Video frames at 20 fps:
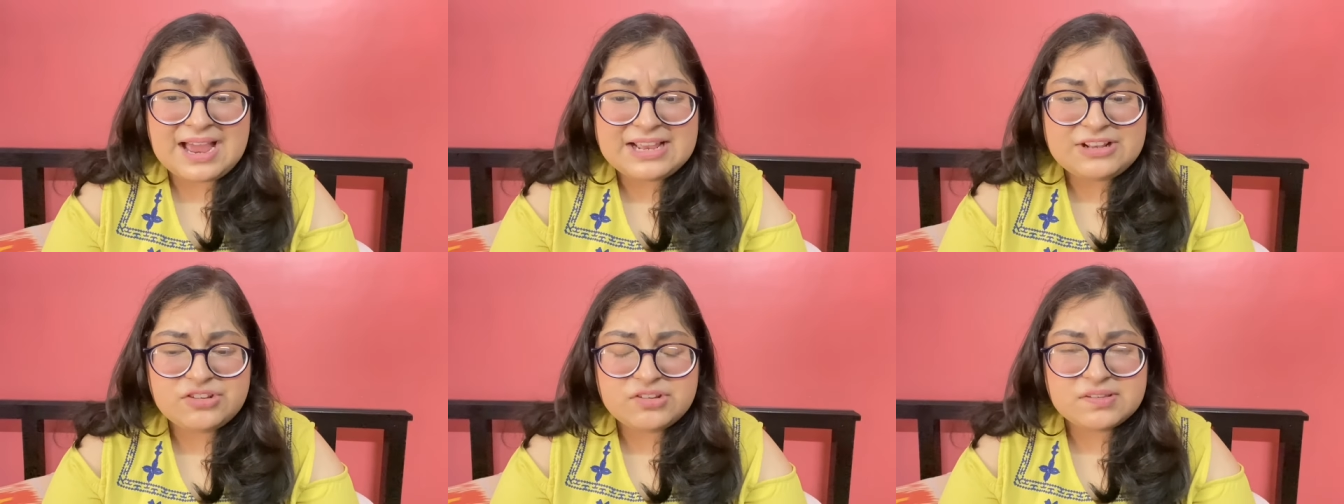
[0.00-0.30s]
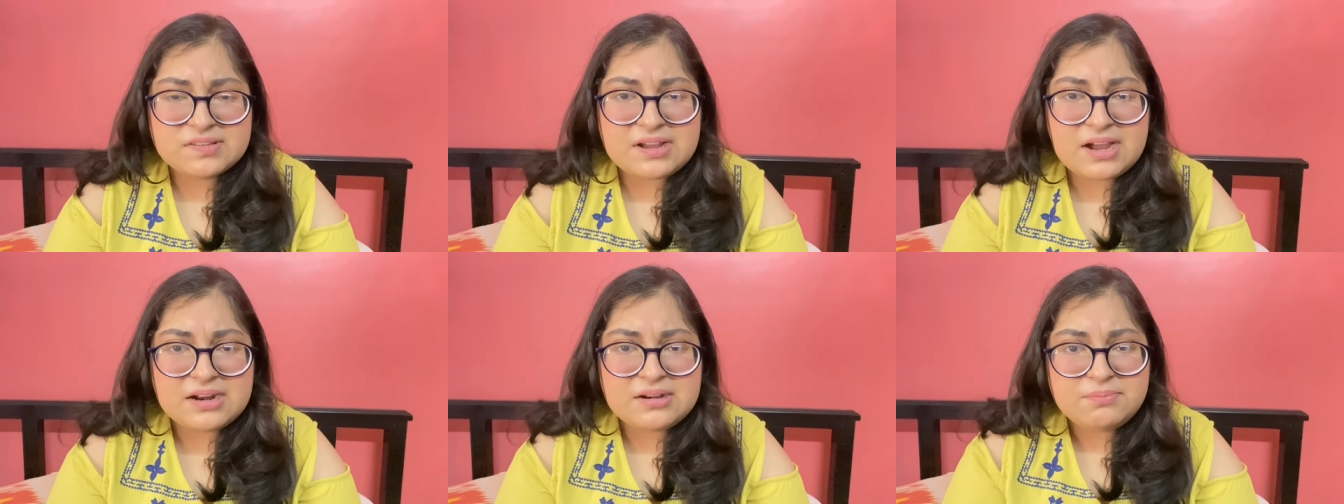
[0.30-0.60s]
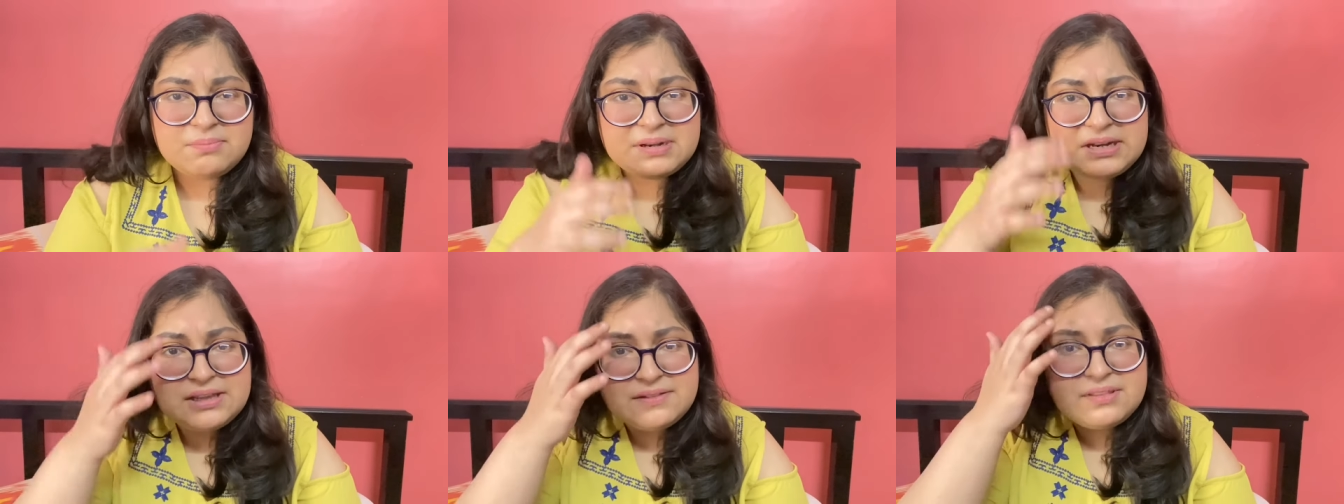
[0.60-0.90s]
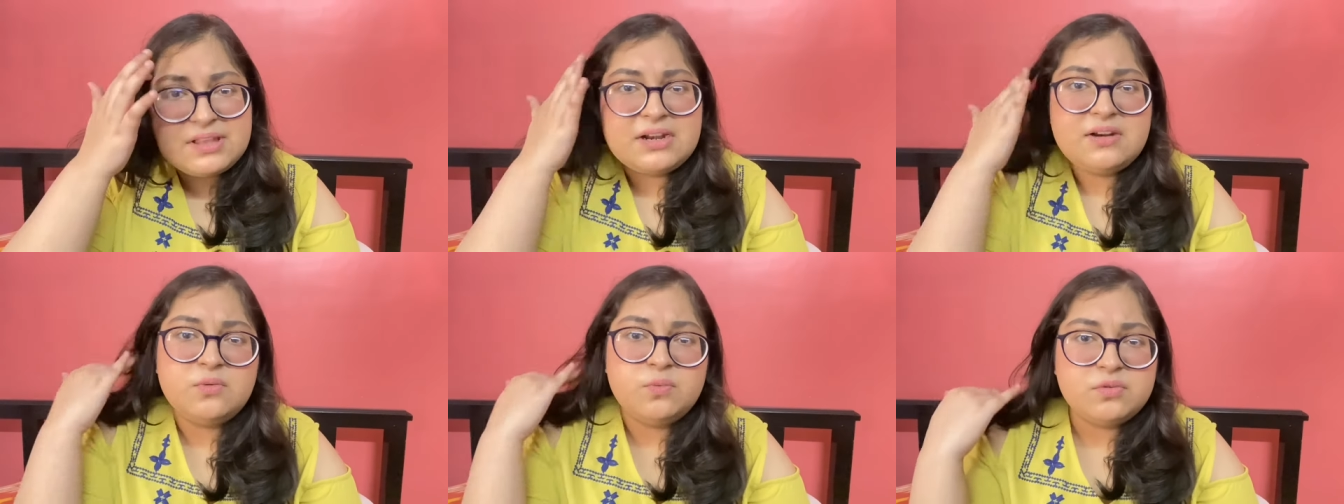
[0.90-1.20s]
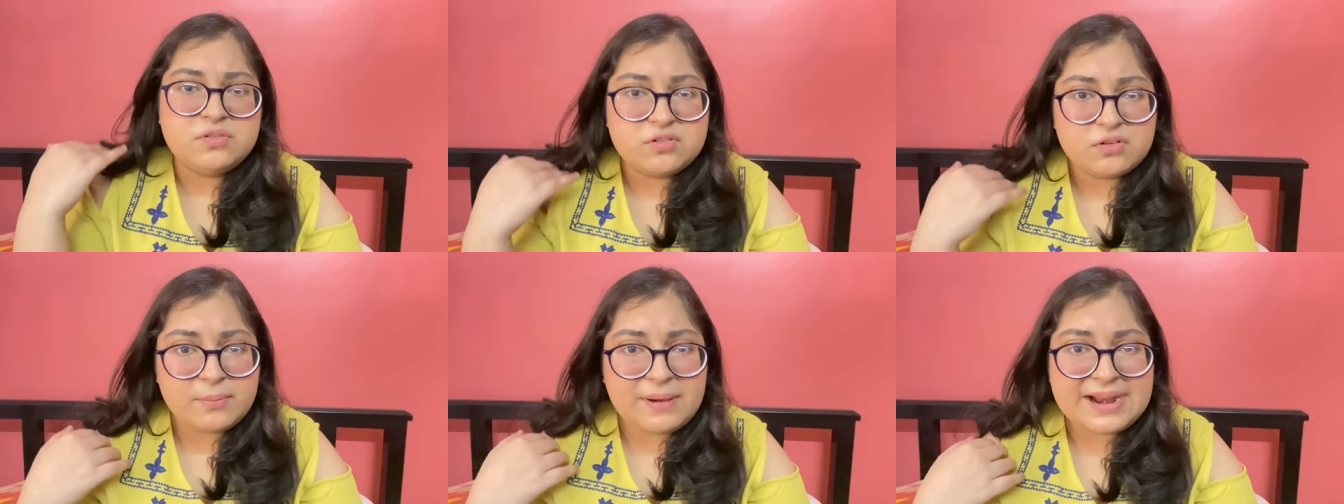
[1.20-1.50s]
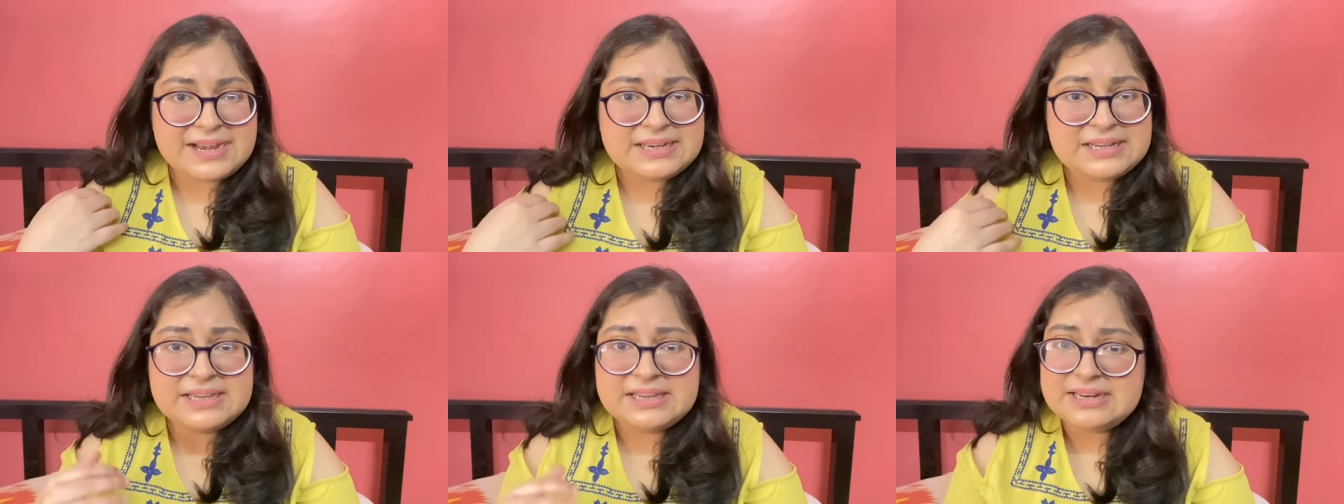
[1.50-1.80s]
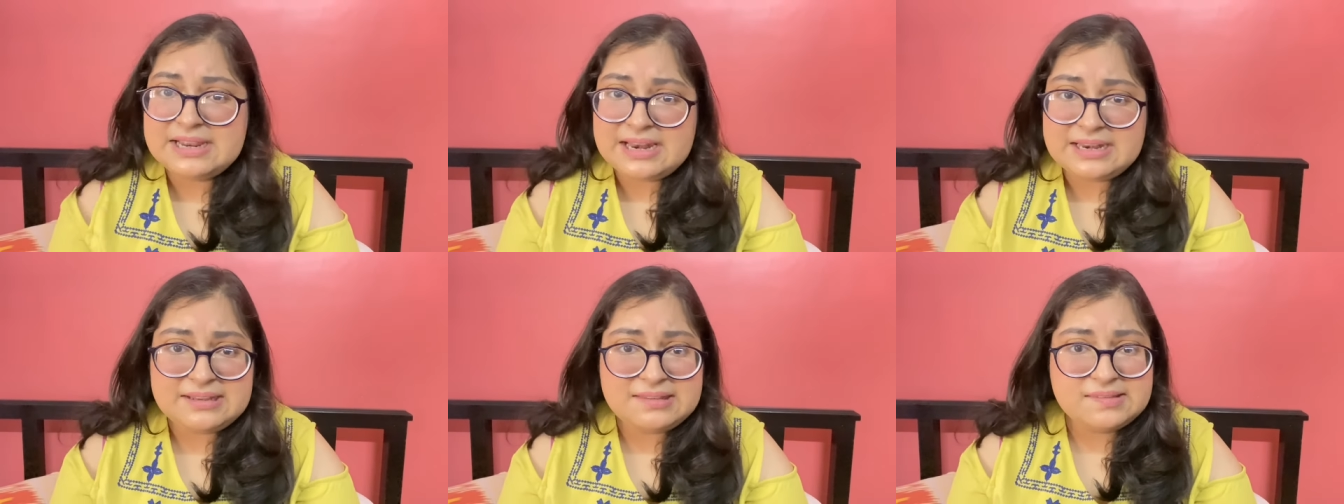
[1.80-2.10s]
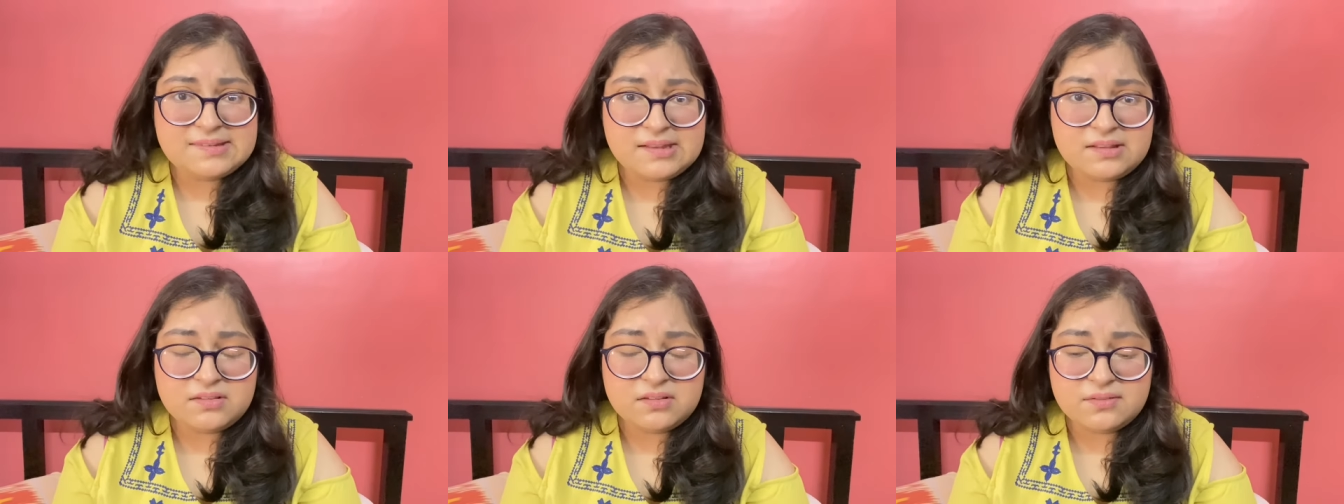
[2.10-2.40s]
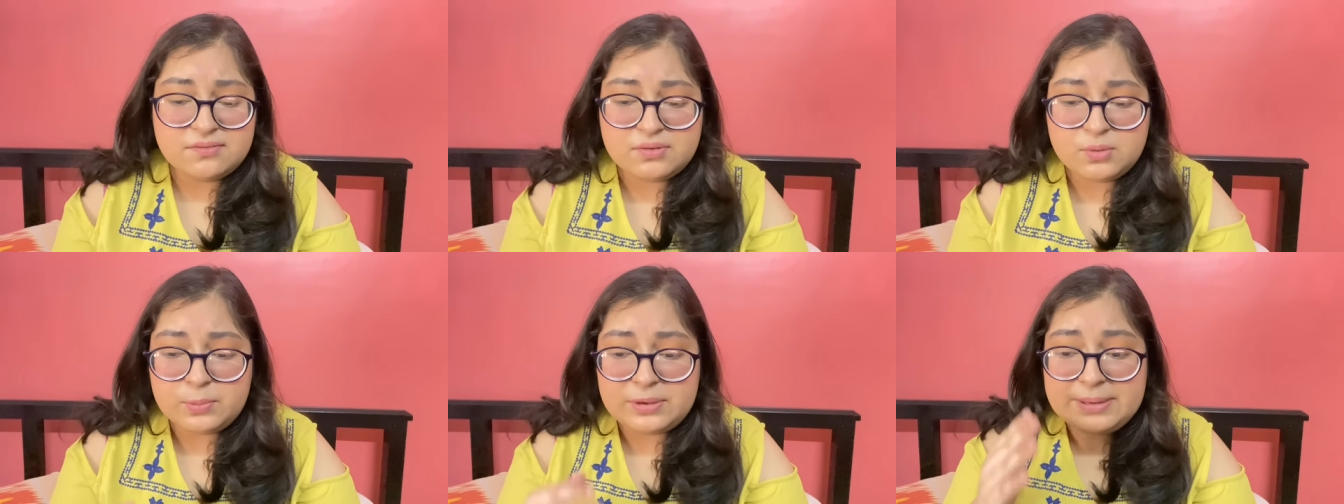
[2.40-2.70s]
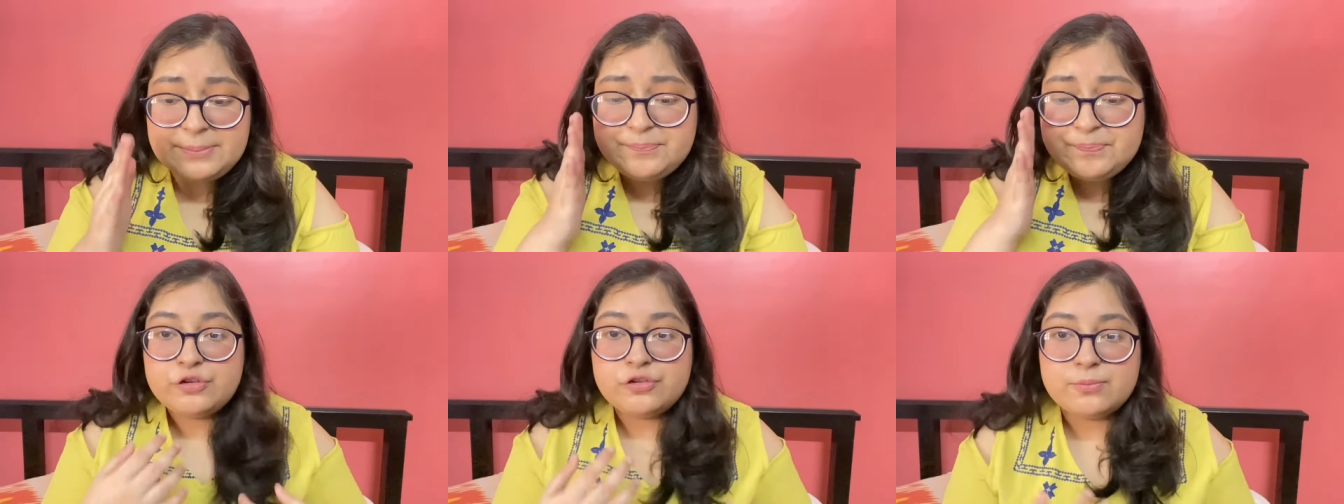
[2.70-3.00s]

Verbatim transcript: I just can't believe that it was romantic in any sense of the way.